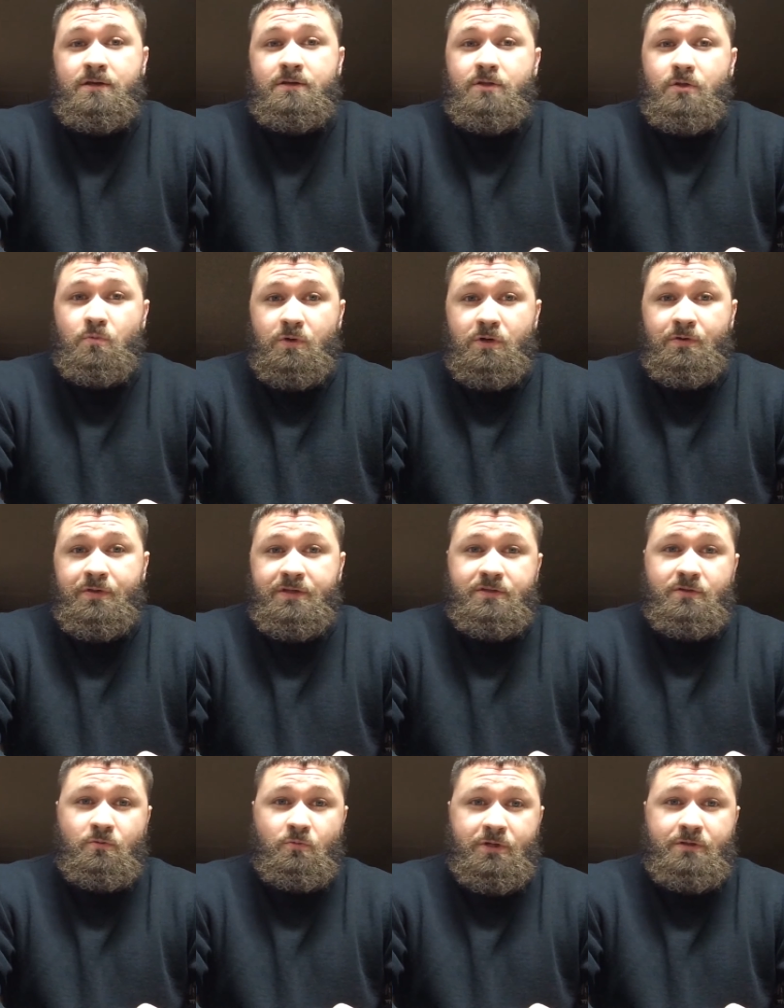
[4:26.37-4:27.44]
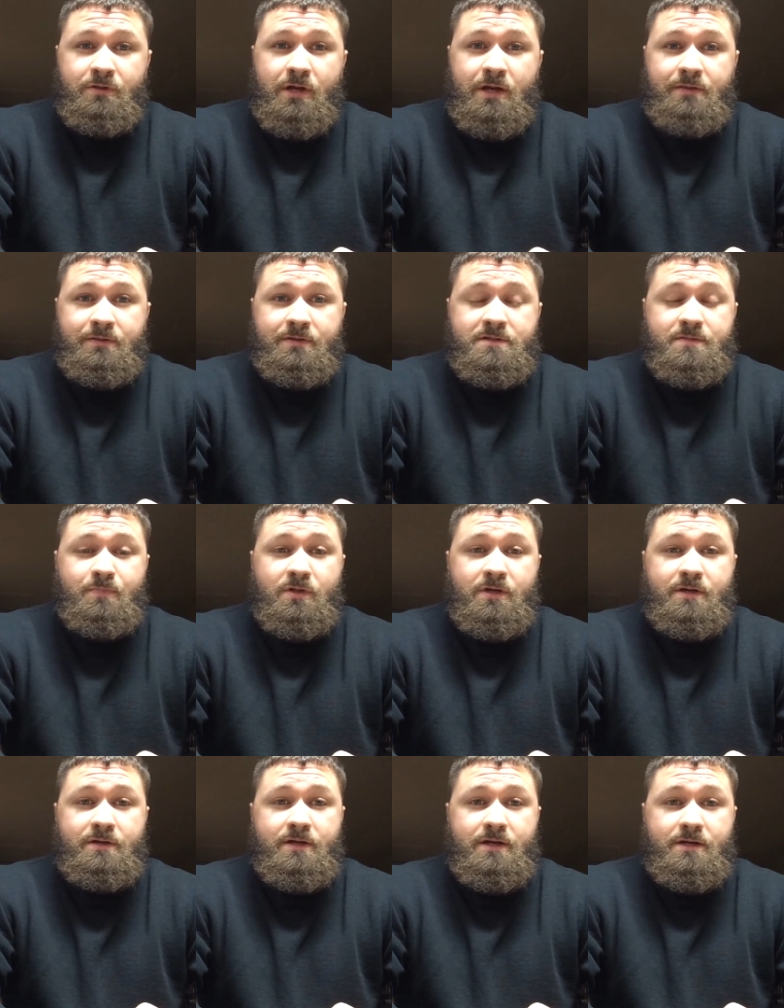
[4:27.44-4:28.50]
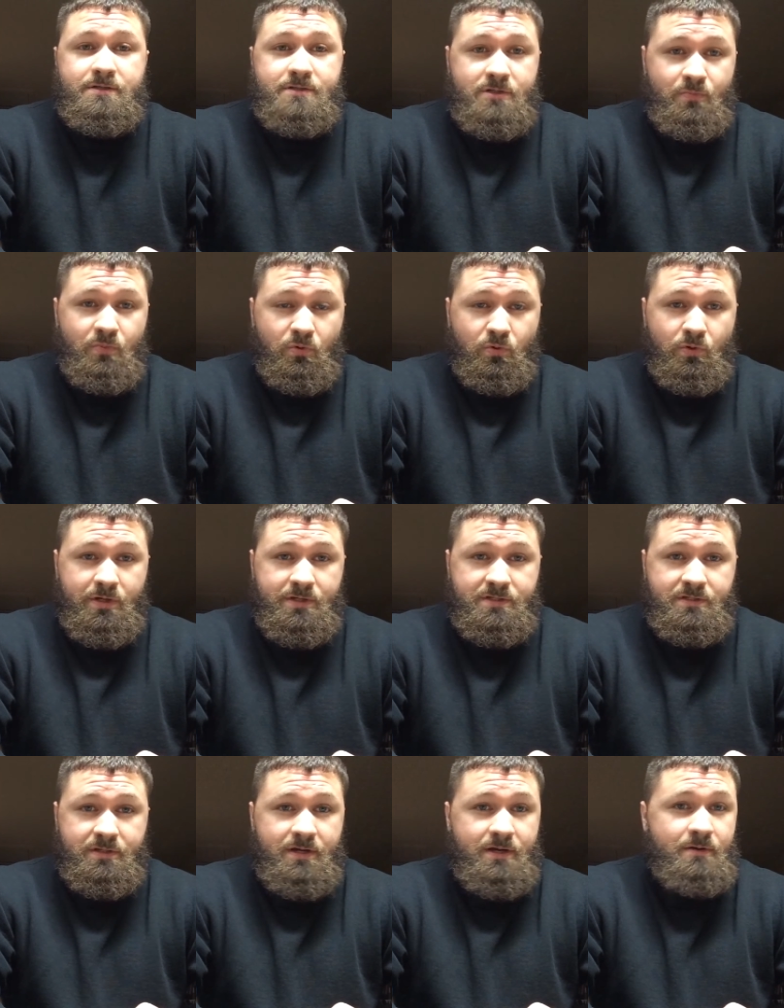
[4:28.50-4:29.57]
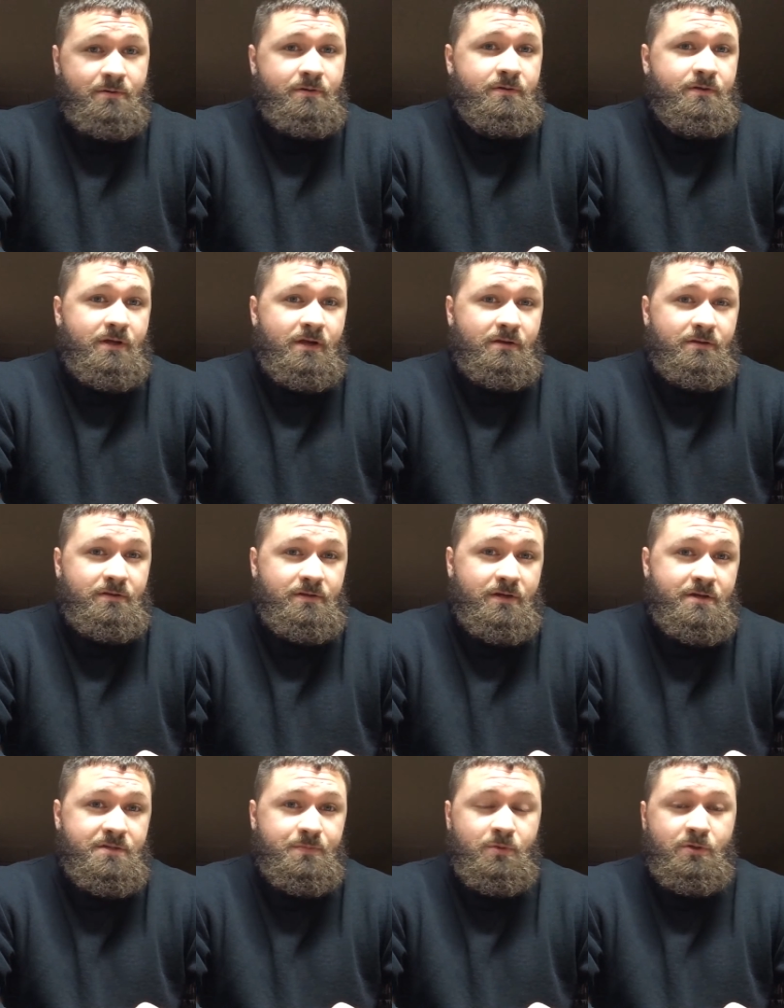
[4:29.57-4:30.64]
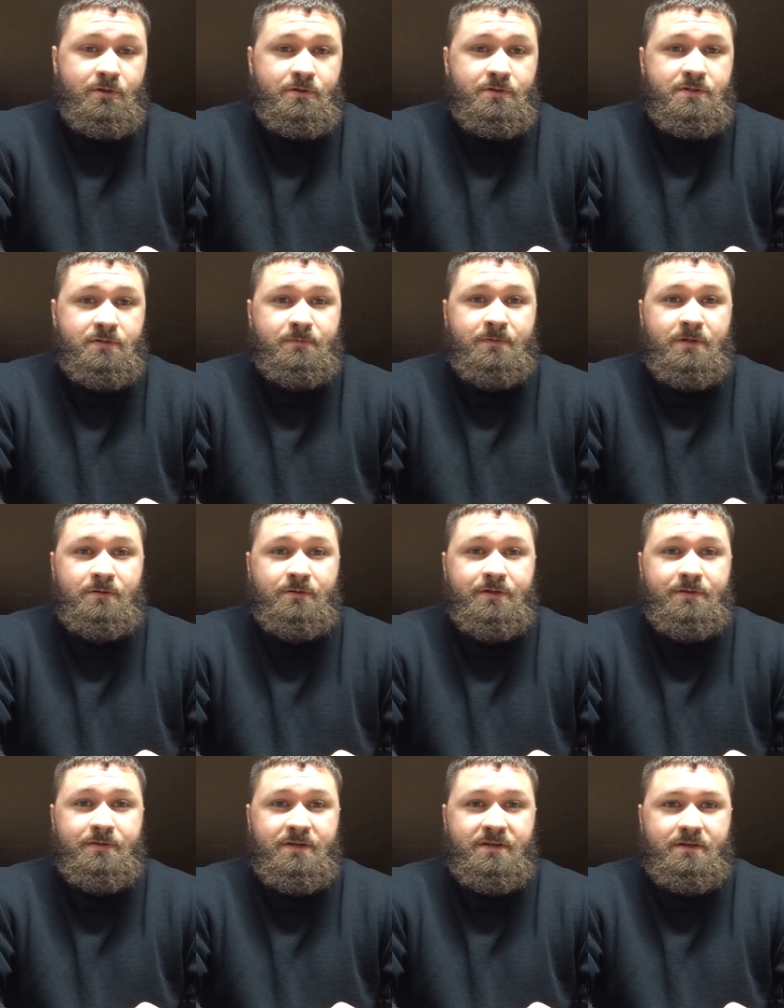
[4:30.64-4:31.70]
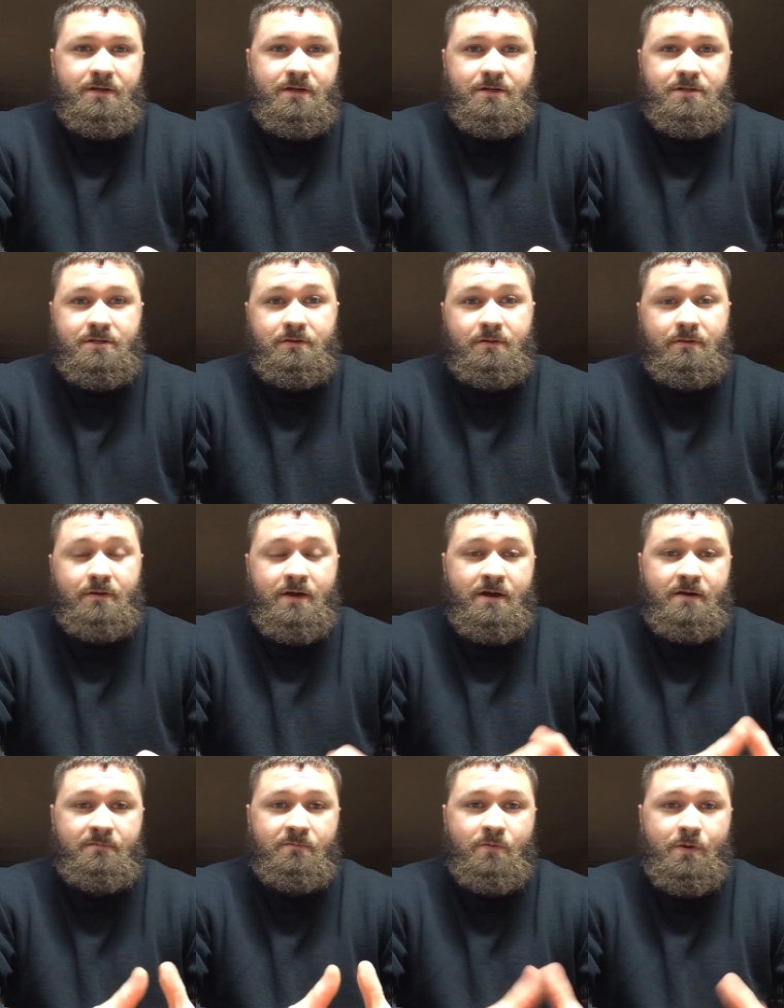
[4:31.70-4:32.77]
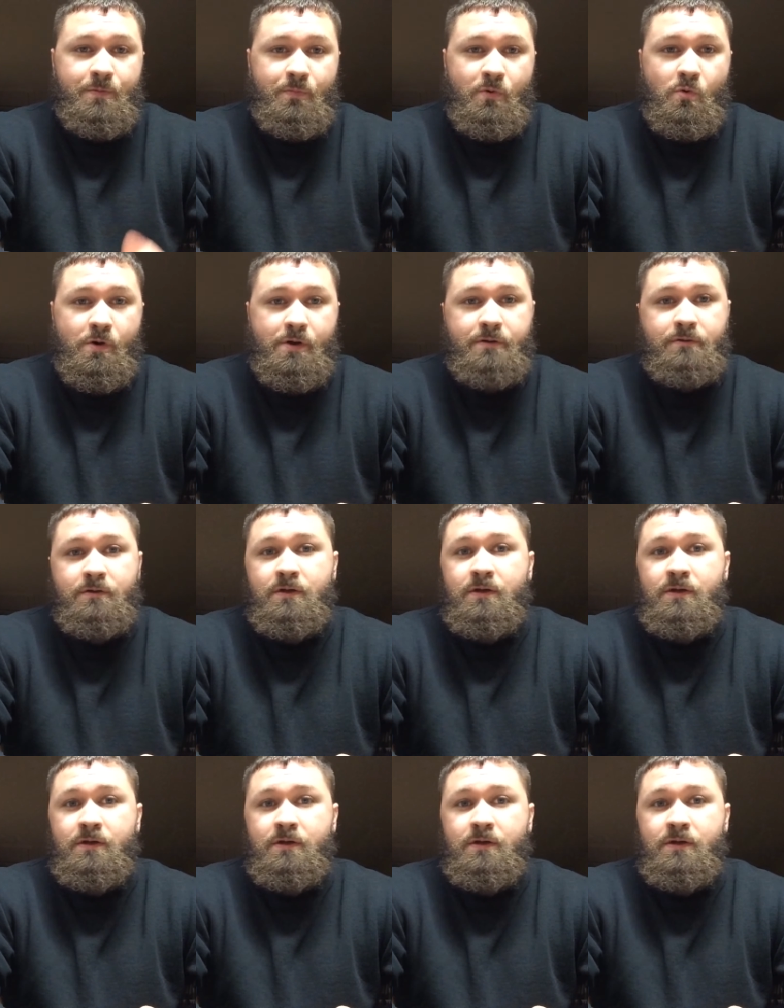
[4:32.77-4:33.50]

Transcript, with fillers: You will need to relight this blend as you progress down, and it does produce a fairly thick ash at the halfway point.